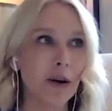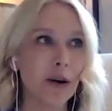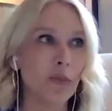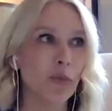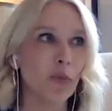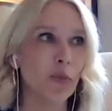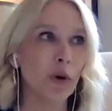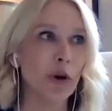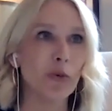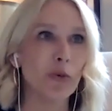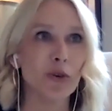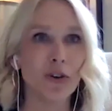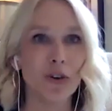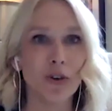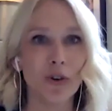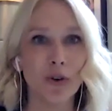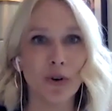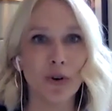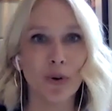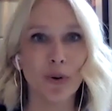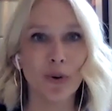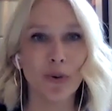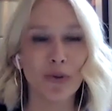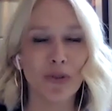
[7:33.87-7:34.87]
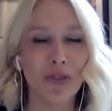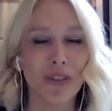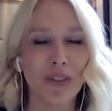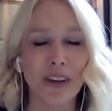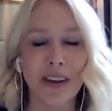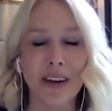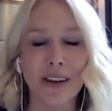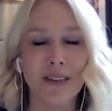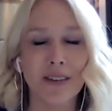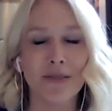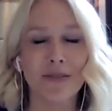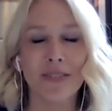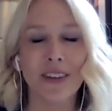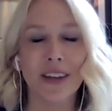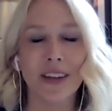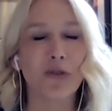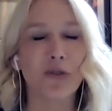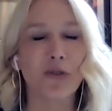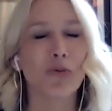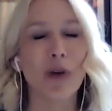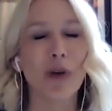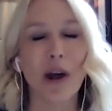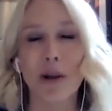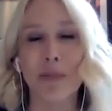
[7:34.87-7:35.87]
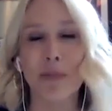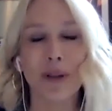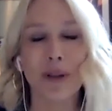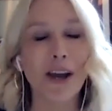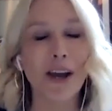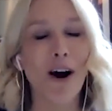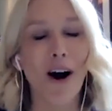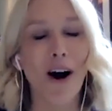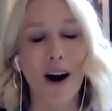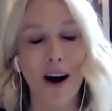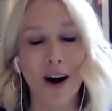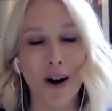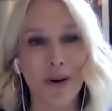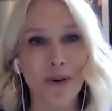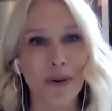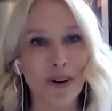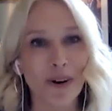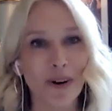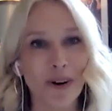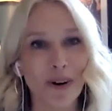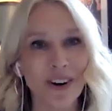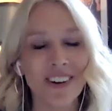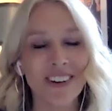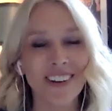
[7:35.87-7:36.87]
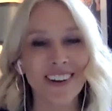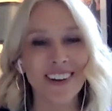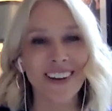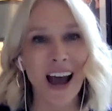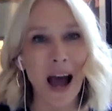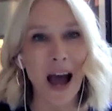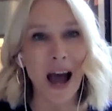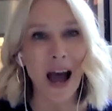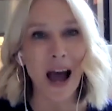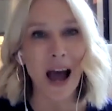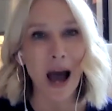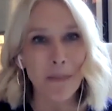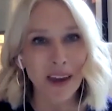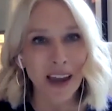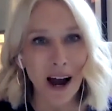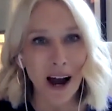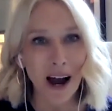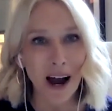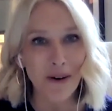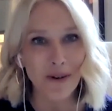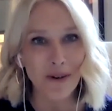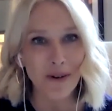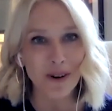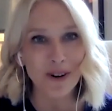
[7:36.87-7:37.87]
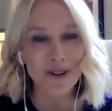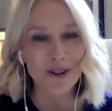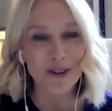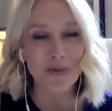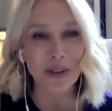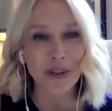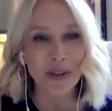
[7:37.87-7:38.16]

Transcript: We would do the incredibly awkward happy hours.